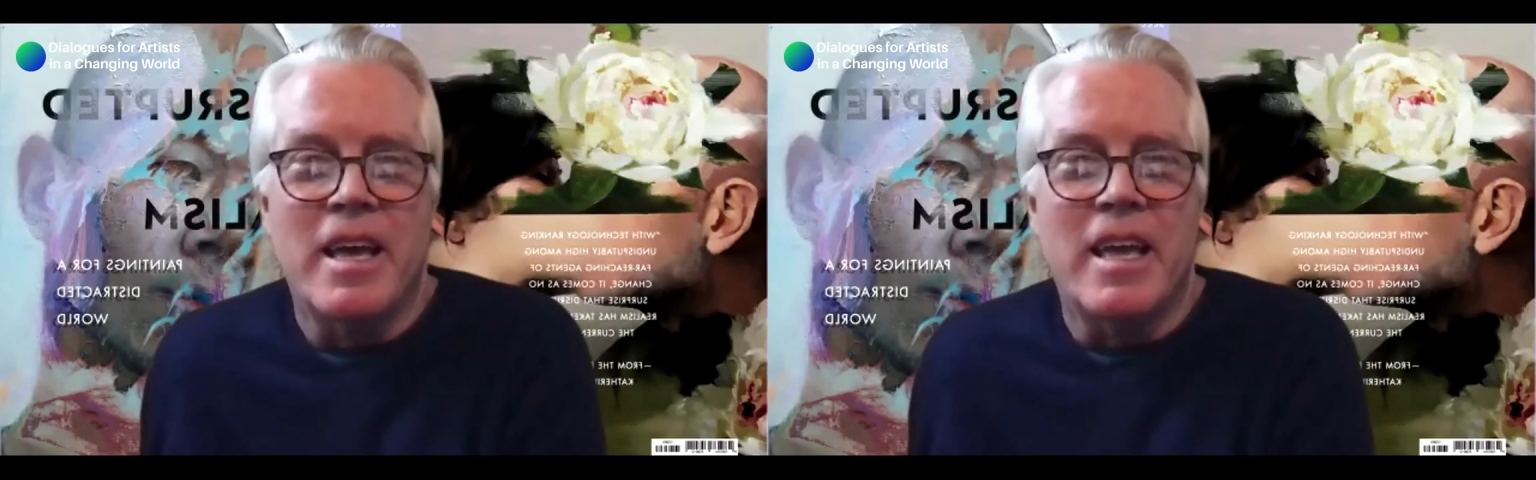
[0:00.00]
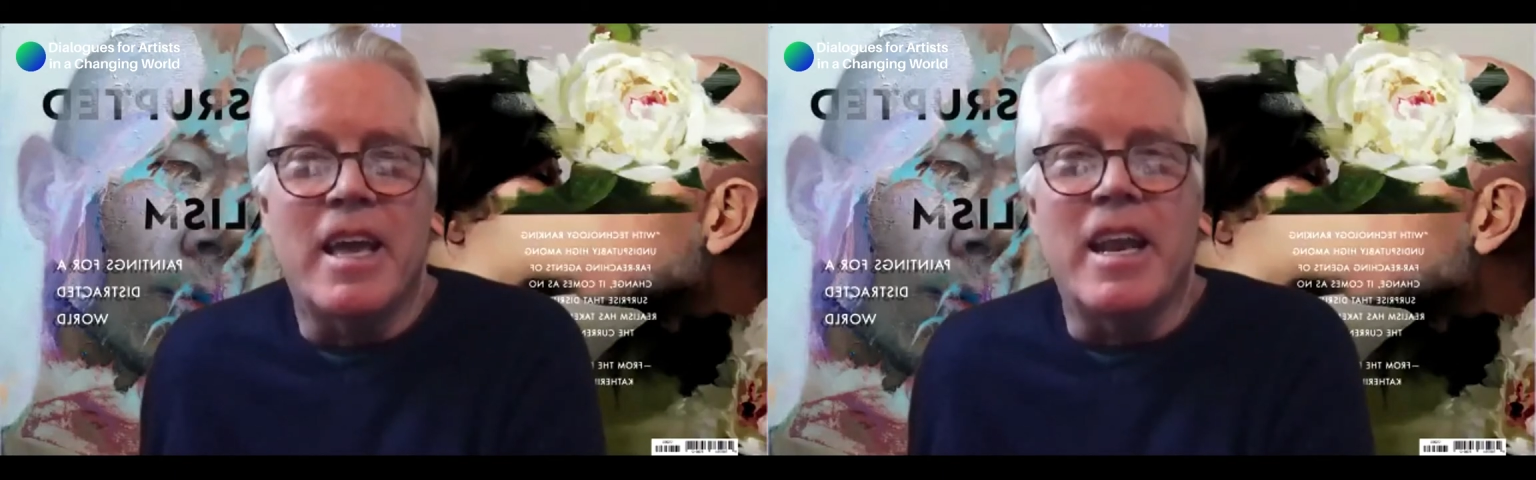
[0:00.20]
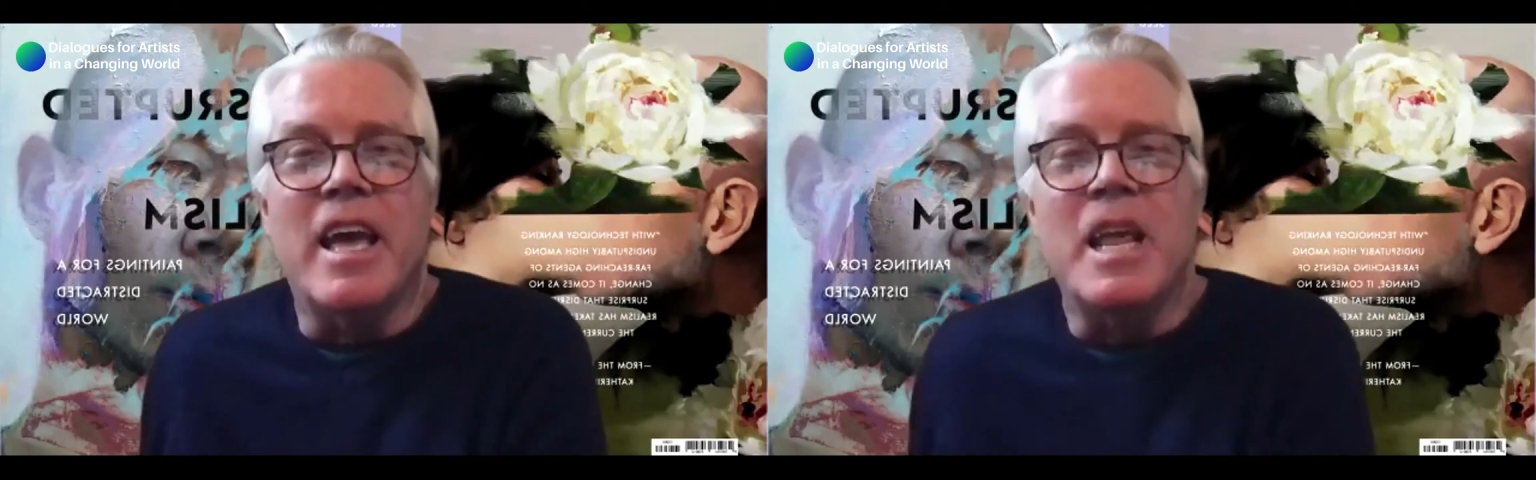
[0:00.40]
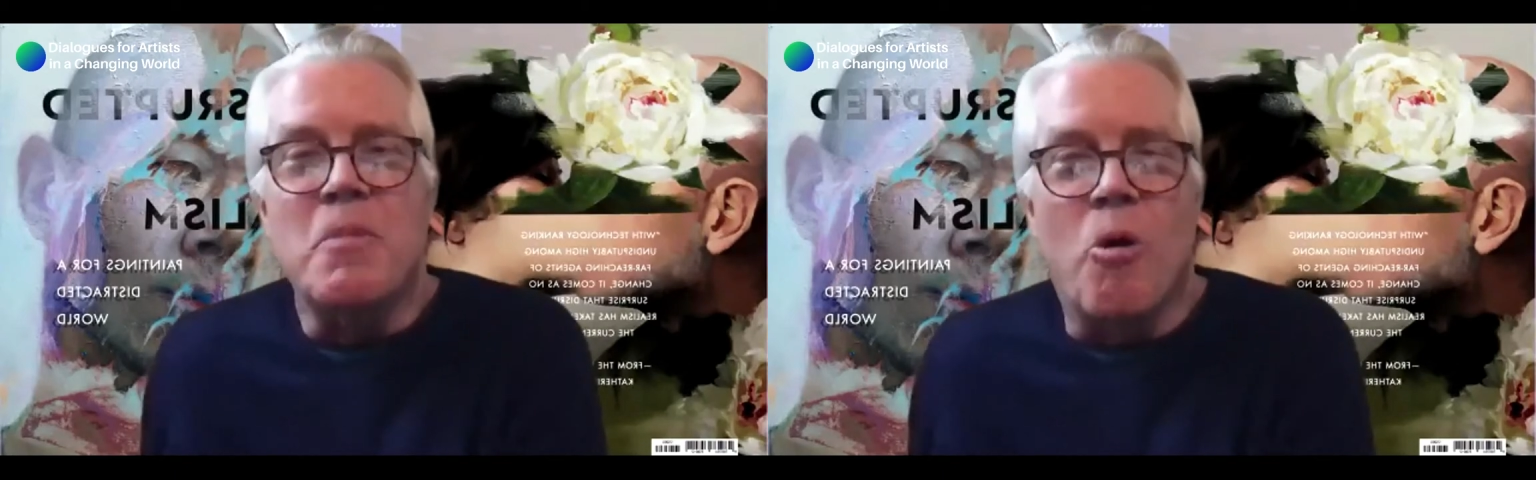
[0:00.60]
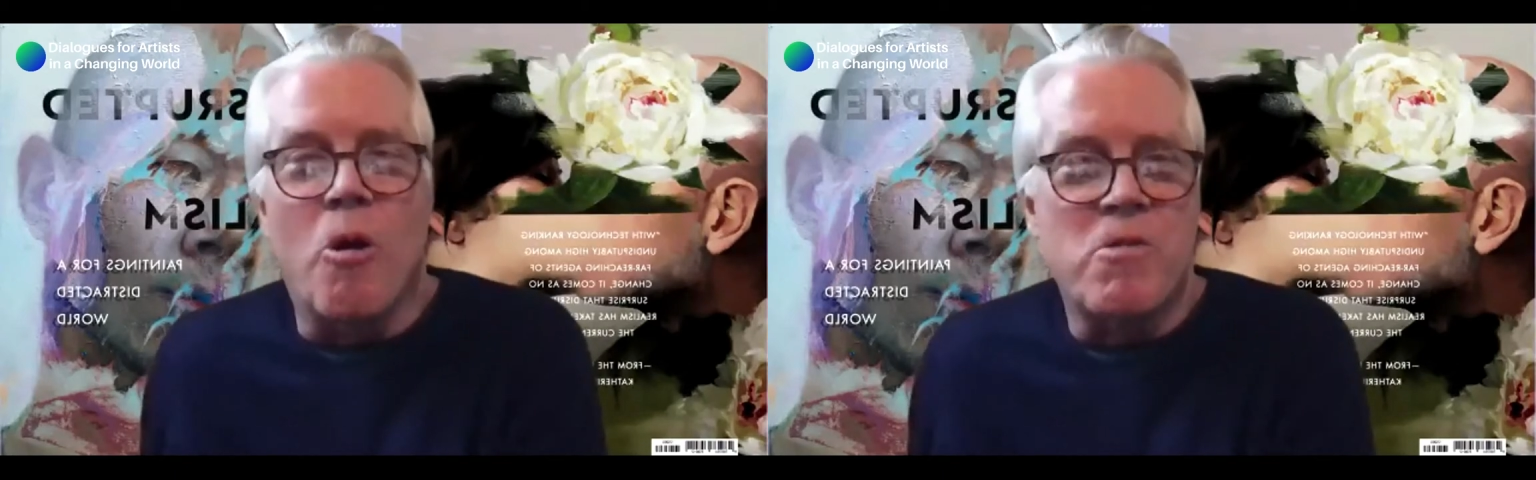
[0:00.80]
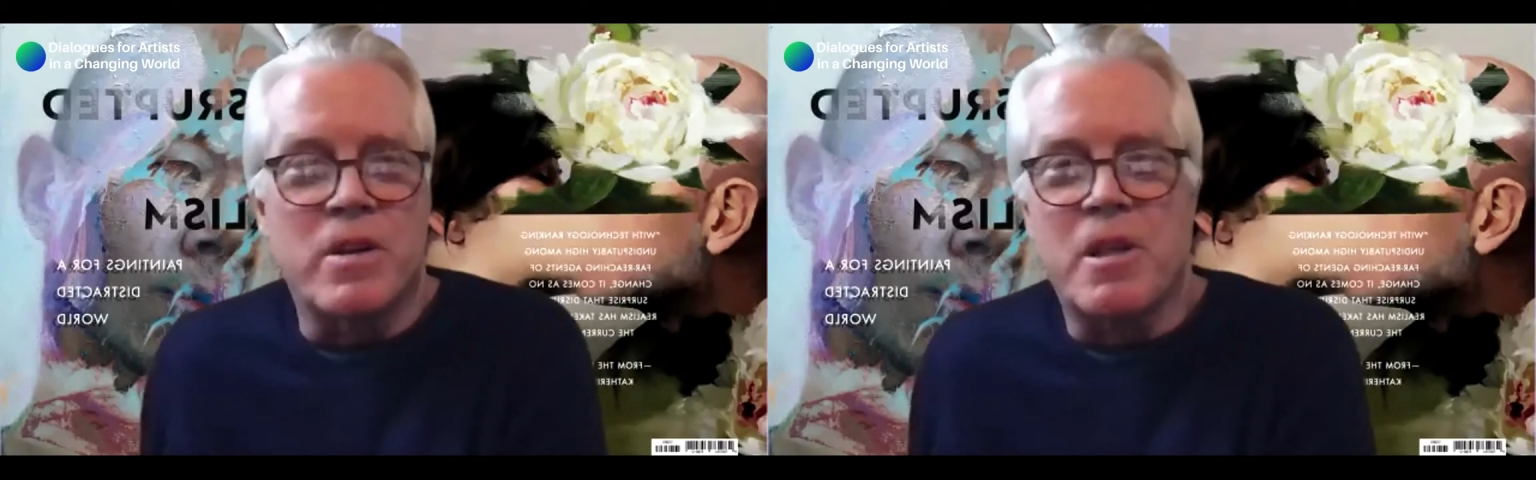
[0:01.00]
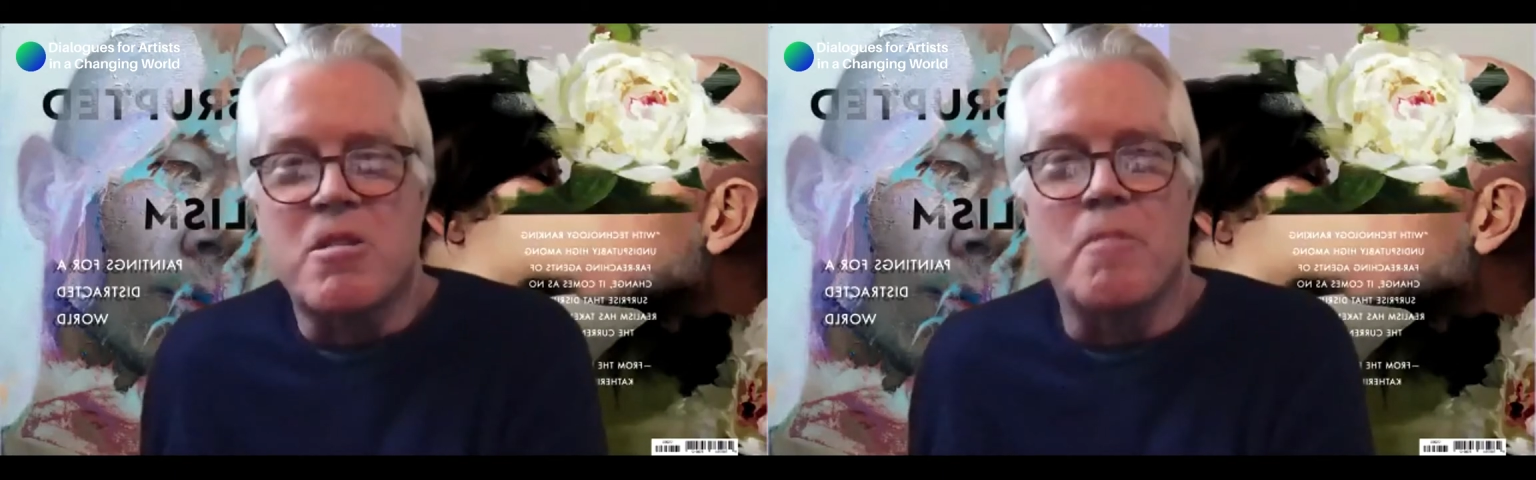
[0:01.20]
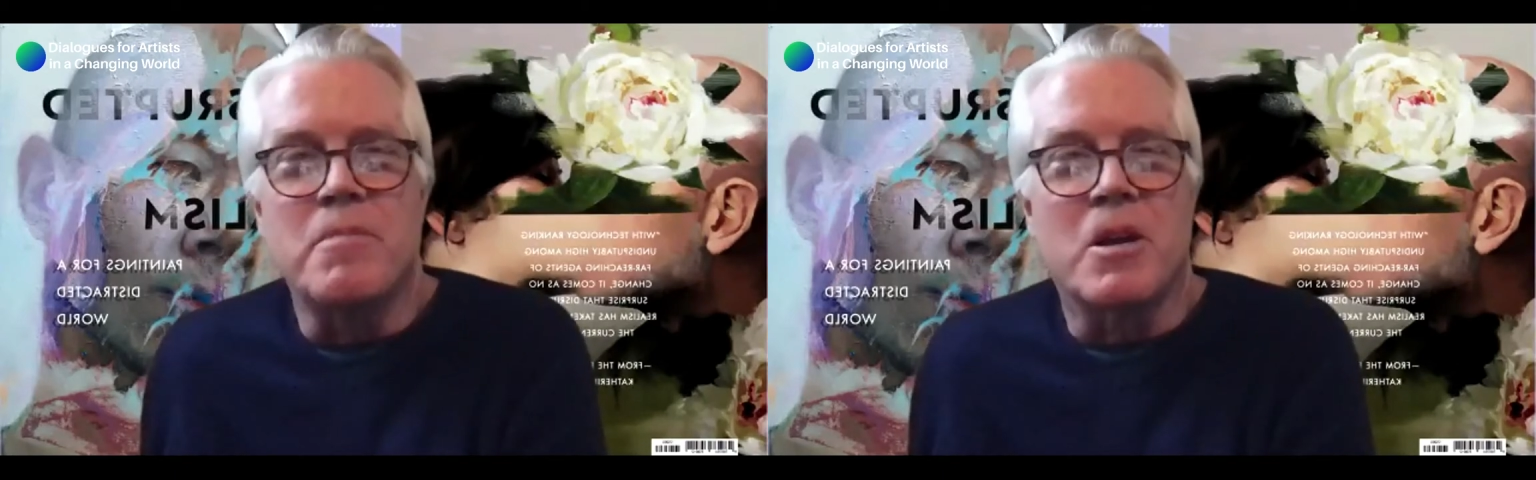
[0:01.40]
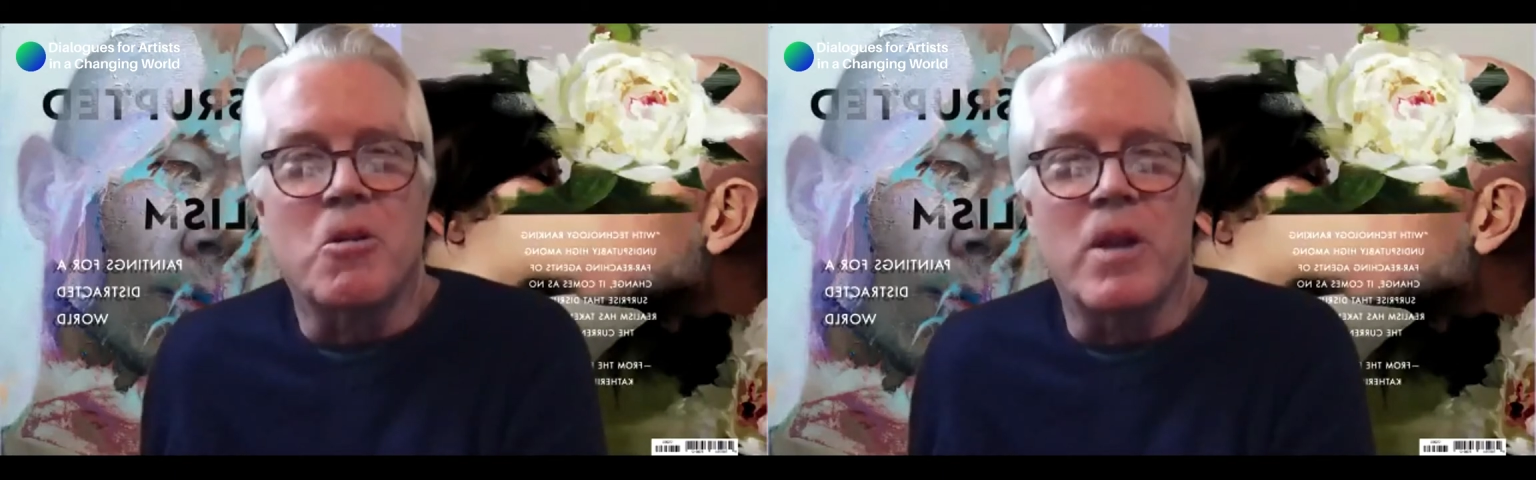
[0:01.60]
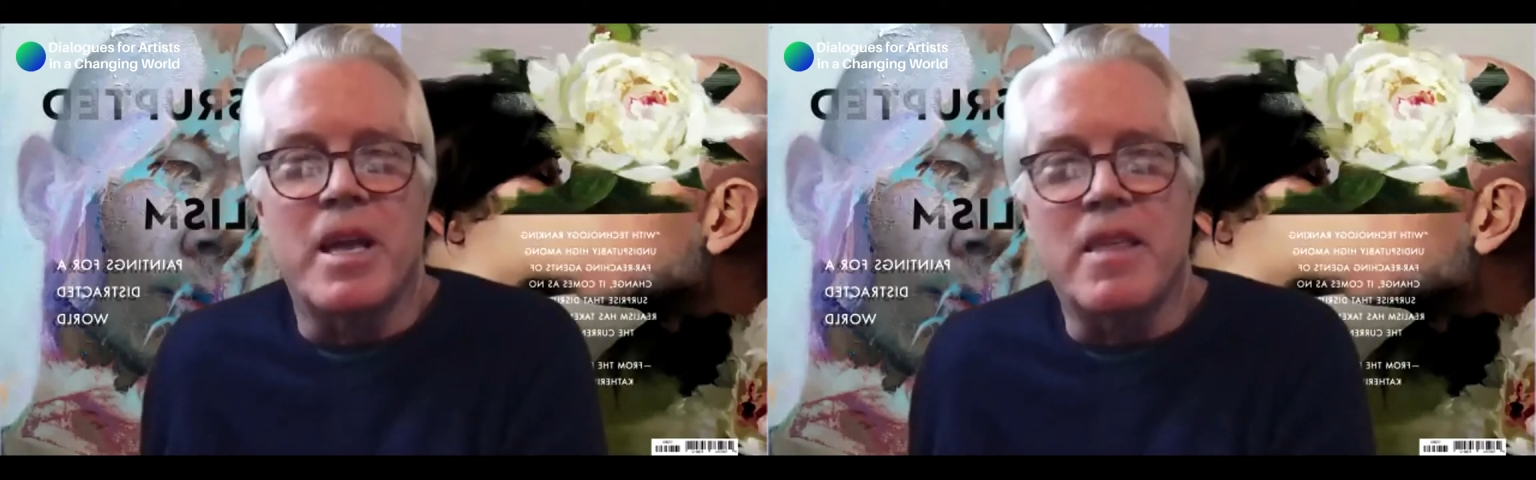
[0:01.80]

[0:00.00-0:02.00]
In any portrait, to some degree,